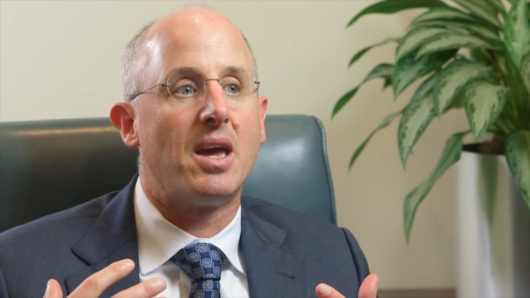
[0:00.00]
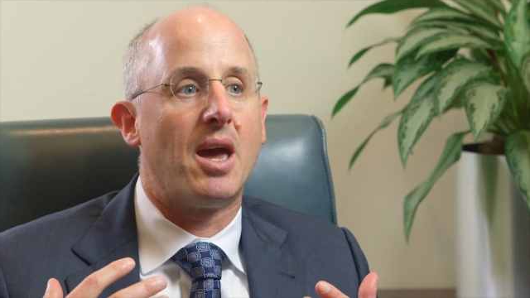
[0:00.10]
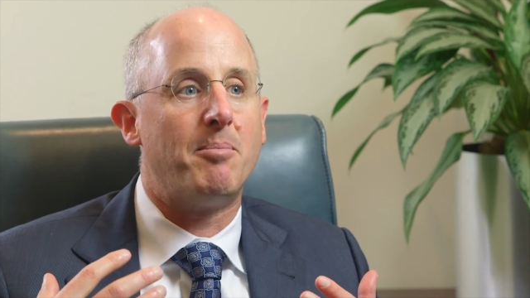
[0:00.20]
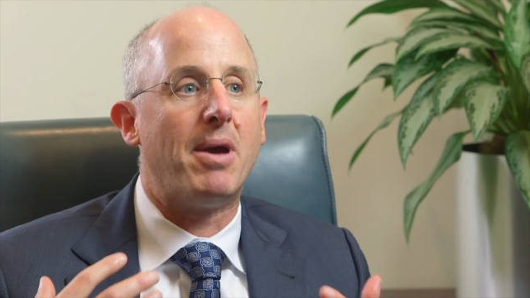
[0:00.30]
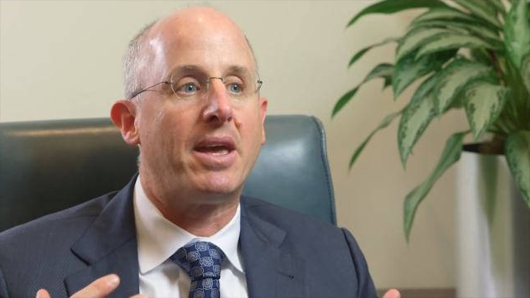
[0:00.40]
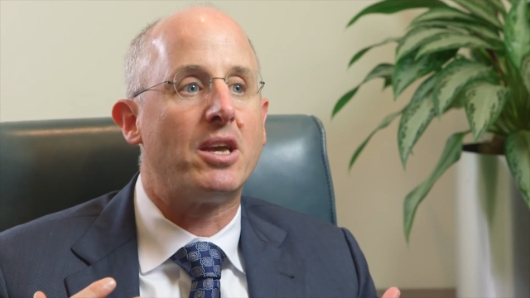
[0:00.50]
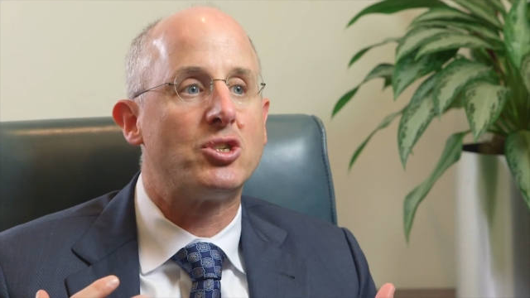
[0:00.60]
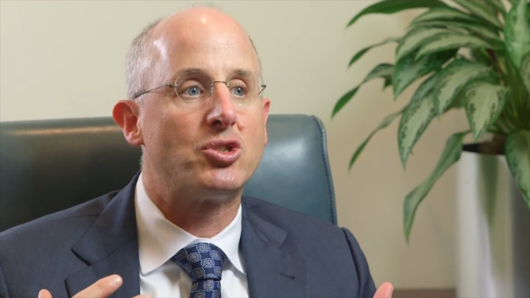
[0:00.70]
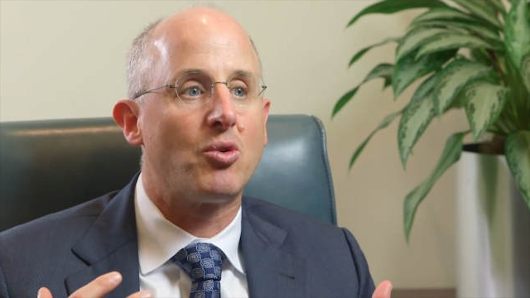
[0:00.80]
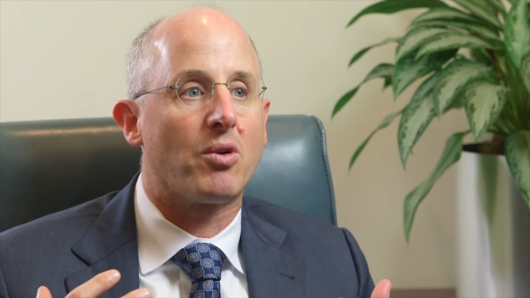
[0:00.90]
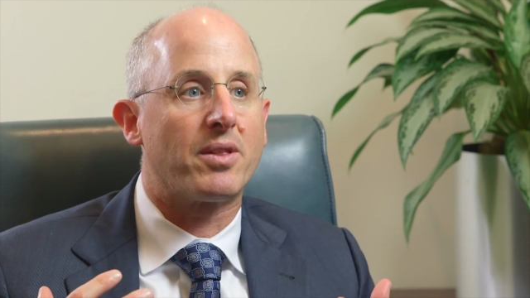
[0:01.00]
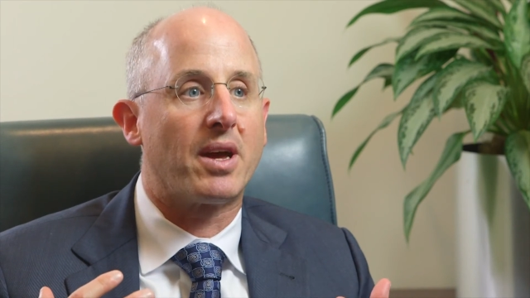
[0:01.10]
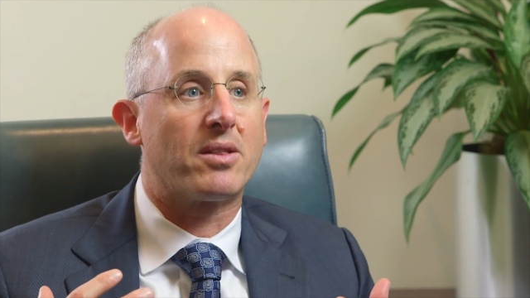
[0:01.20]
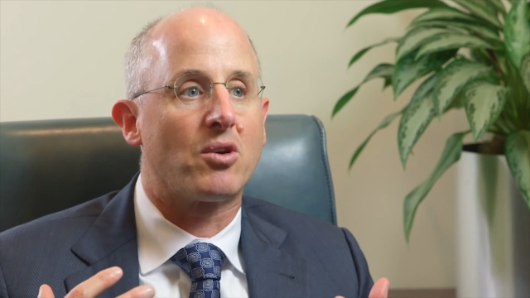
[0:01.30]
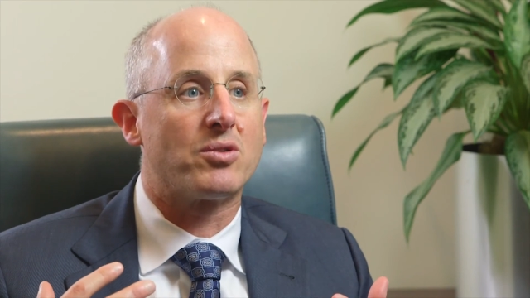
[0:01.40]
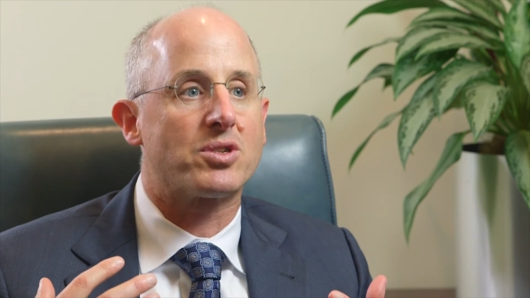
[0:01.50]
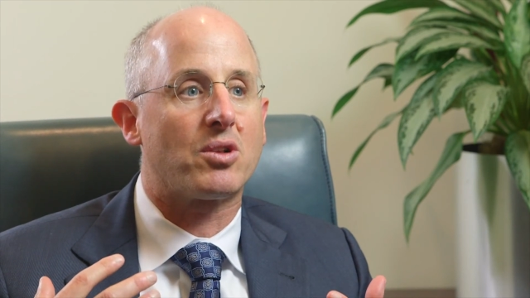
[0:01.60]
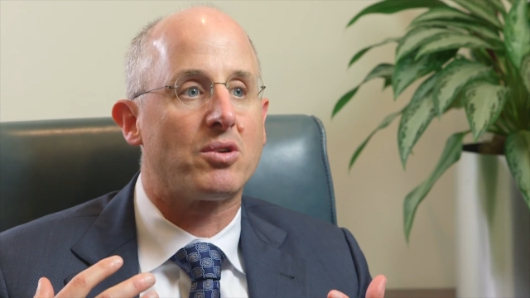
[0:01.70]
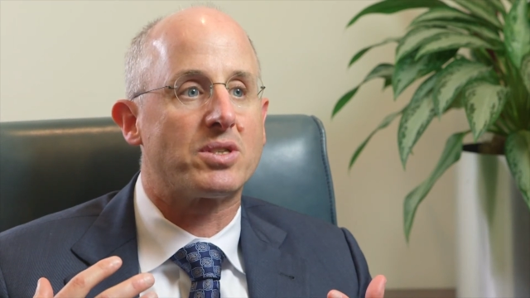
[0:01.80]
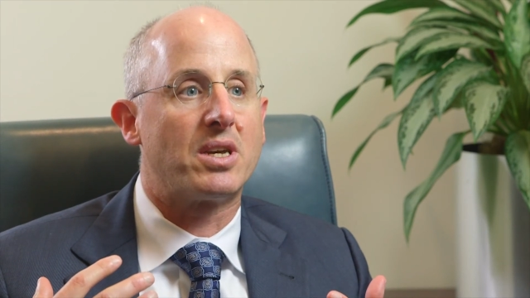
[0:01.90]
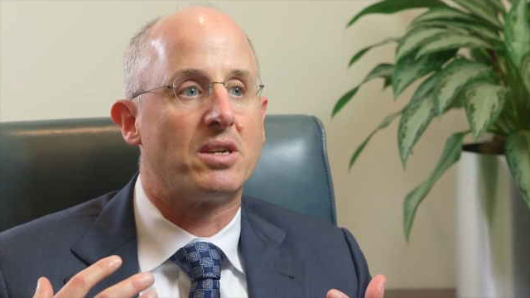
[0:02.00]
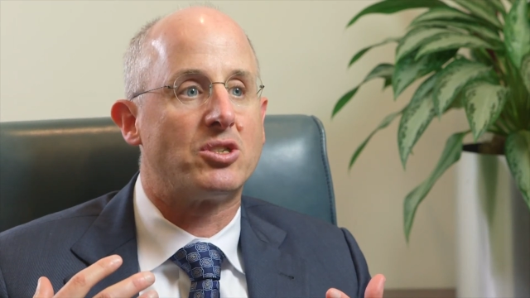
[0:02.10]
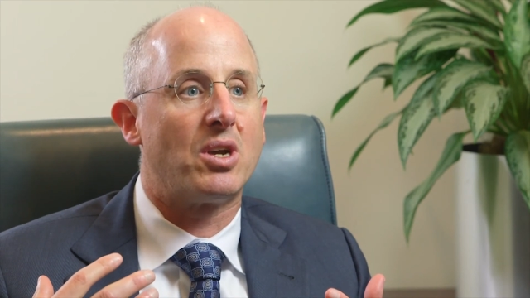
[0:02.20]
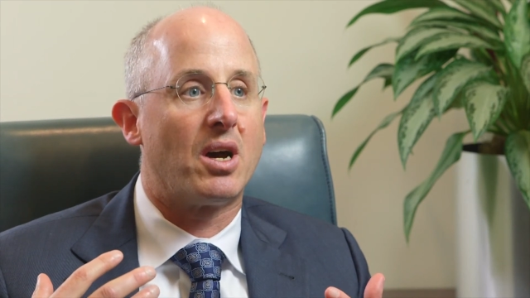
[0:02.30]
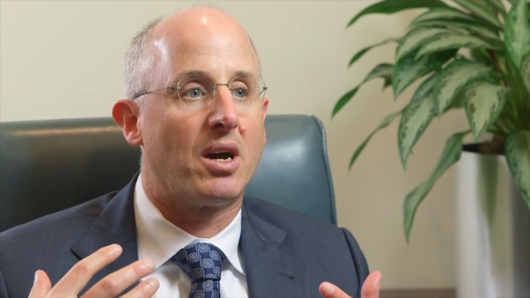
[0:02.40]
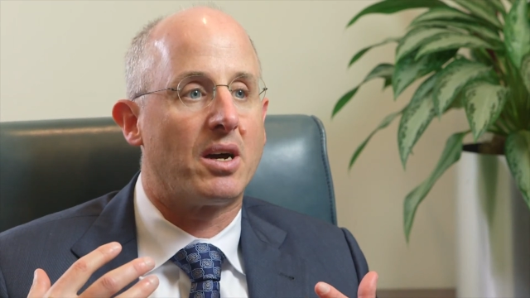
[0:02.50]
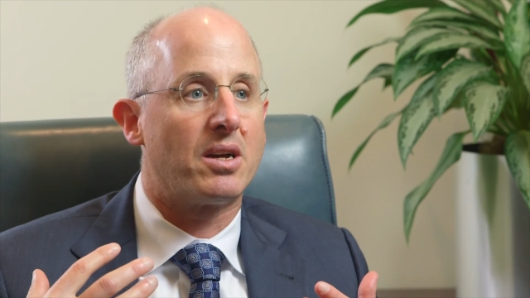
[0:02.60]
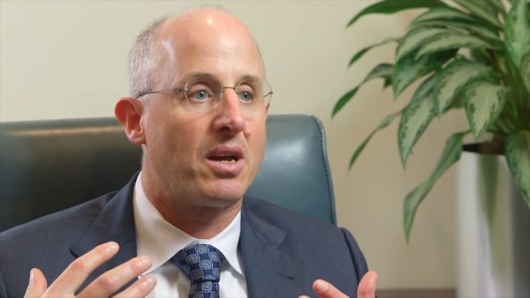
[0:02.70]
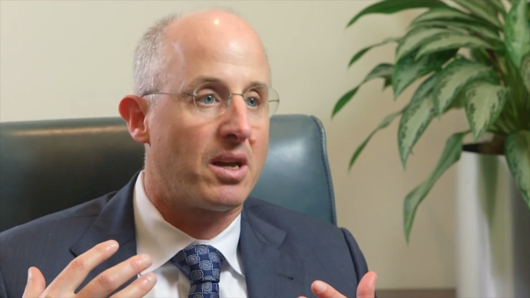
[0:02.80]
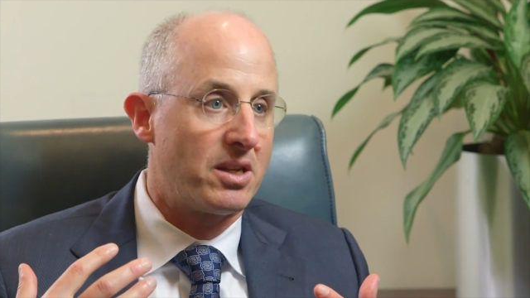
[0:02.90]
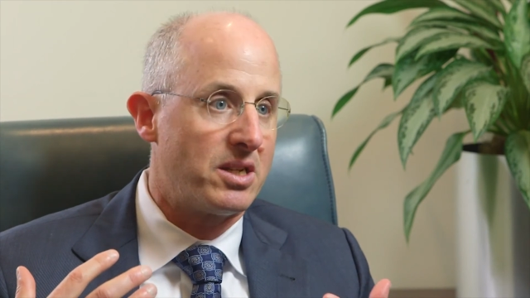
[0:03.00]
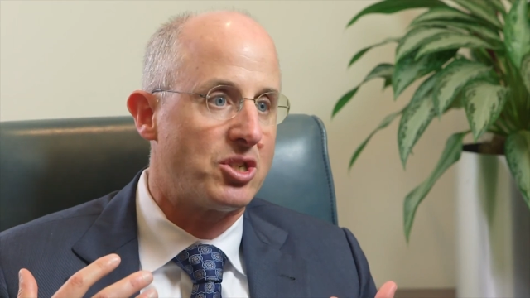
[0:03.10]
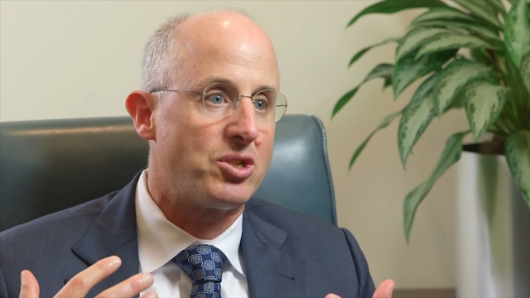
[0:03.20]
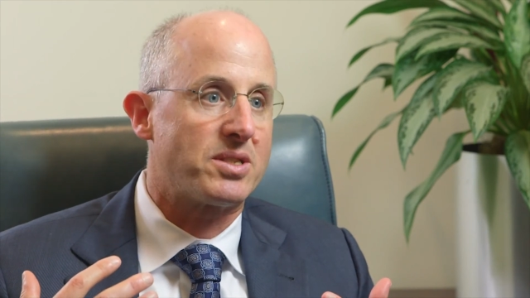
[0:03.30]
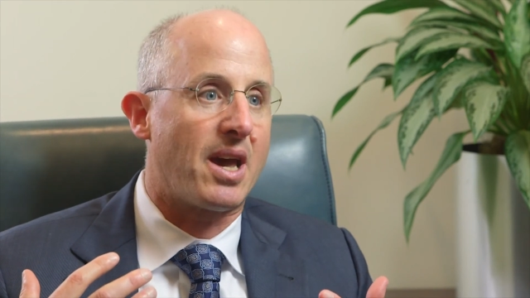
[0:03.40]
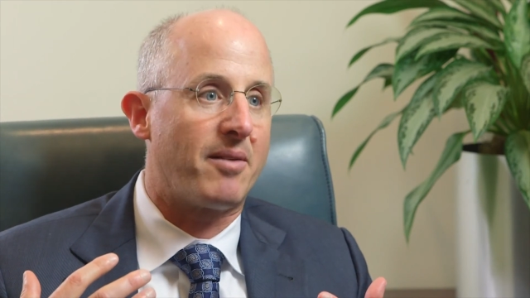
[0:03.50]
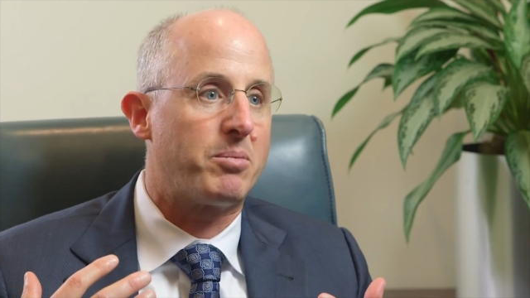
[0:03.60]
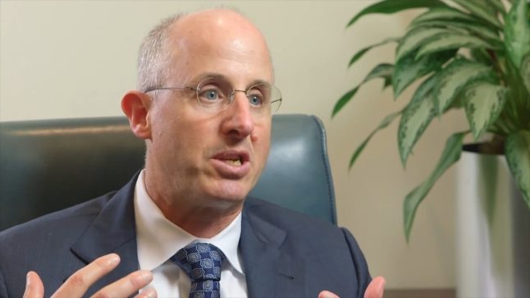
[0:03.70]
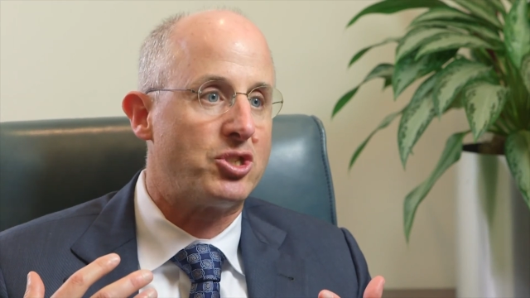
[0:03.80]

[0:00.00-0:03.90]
and making sure that those closing conditions have been